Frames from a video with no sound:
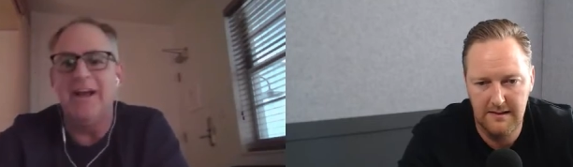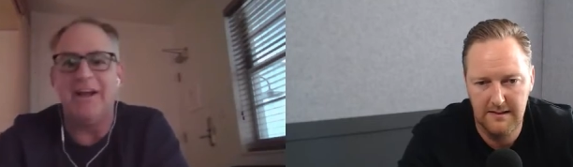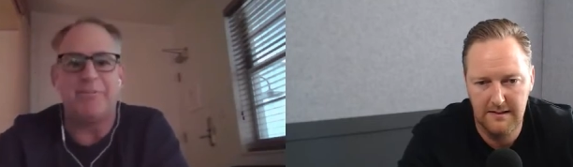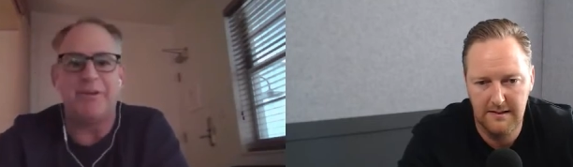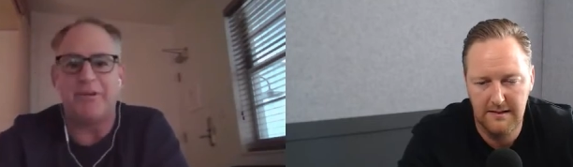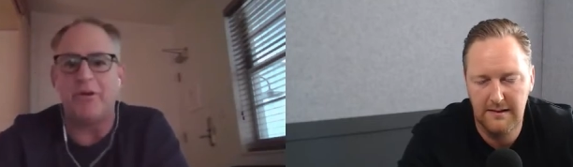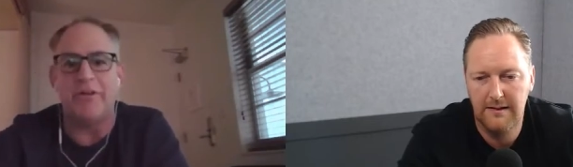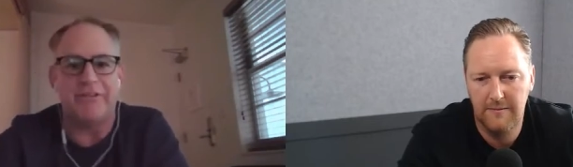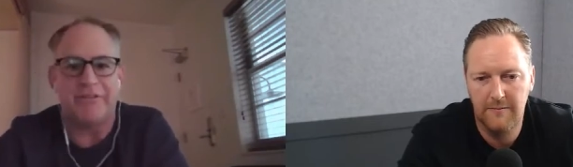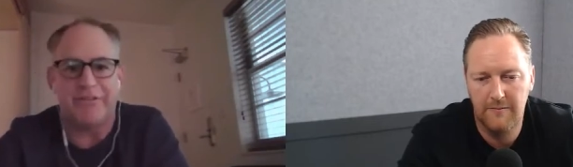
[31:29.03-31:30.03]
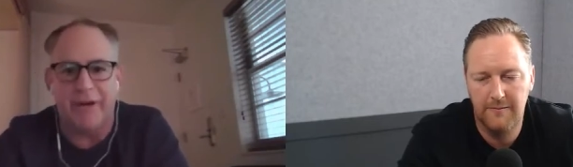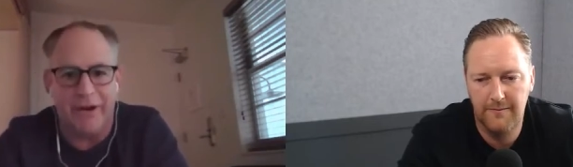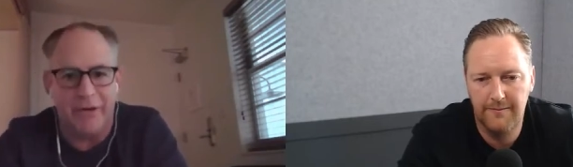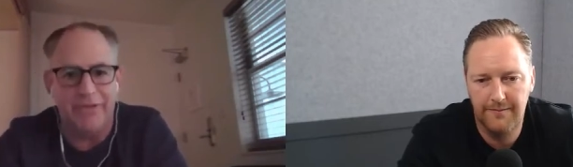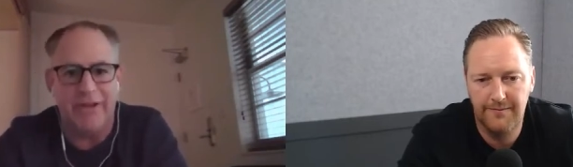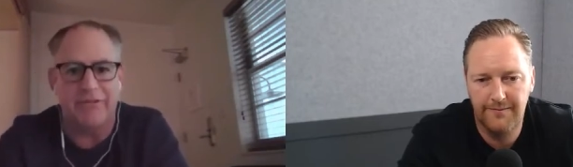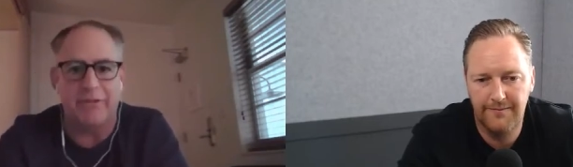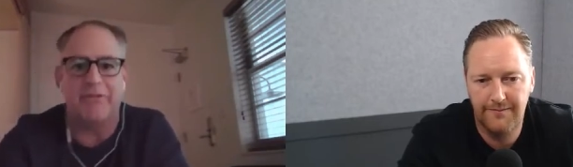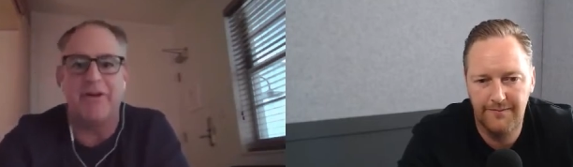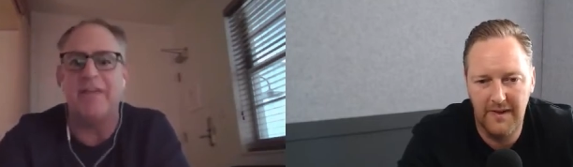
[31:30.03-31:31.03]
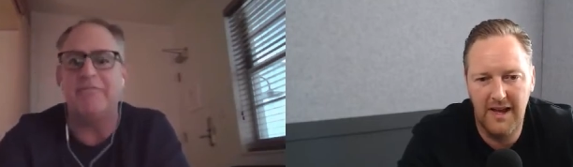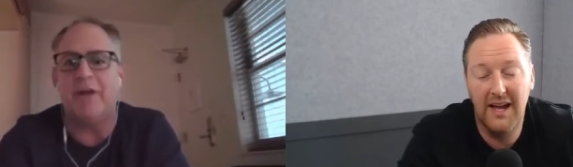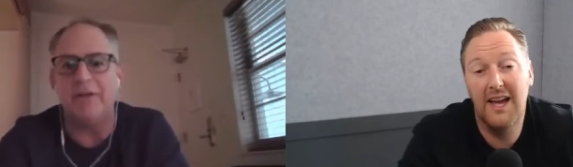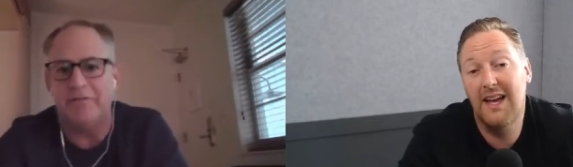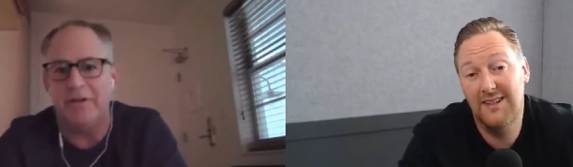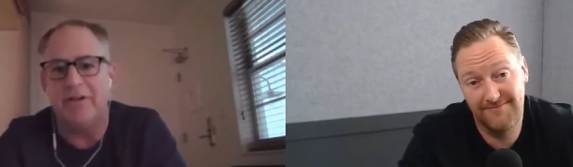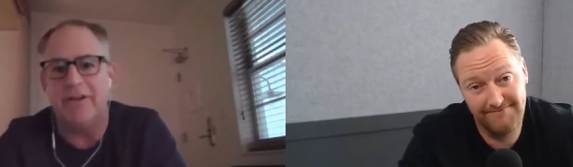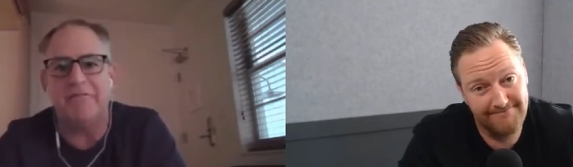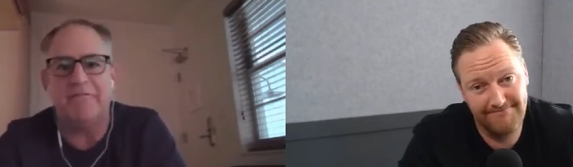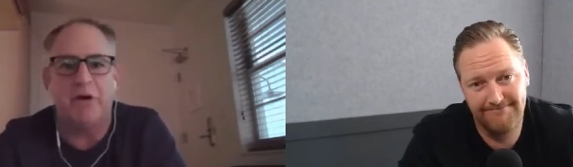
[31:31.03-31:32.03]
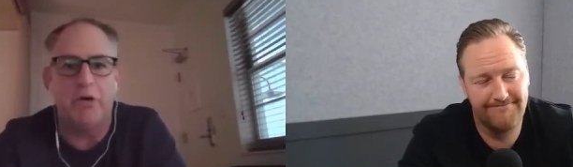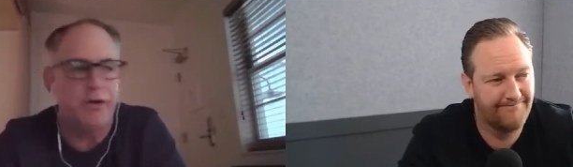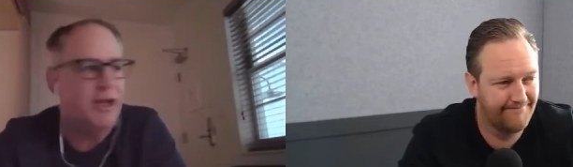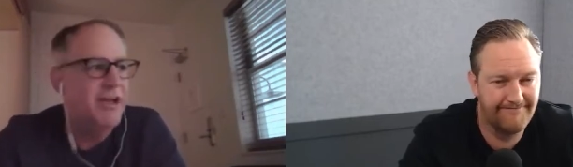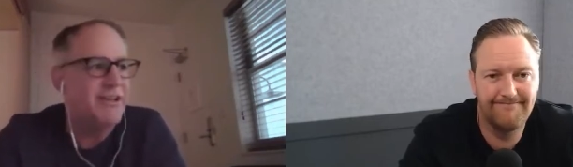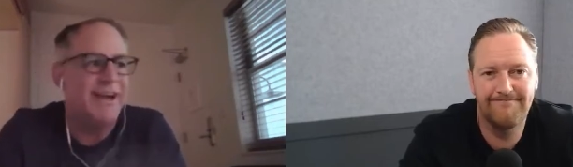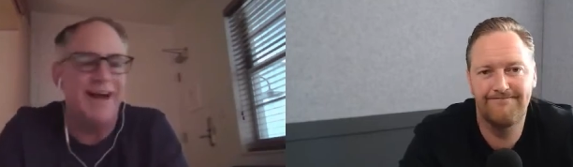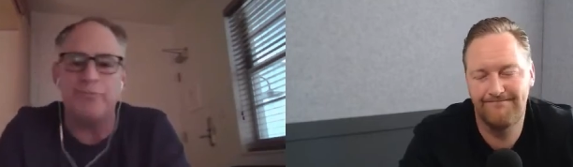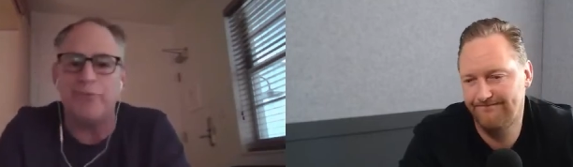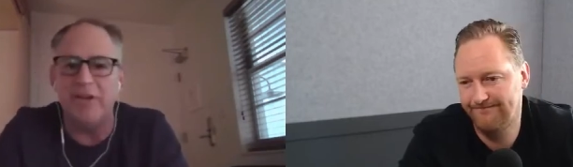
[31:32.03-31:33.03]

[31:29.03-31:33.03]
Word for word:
Speaker 1: and that's basically all they stare at all day. So if you're not relevant on that phone, you're not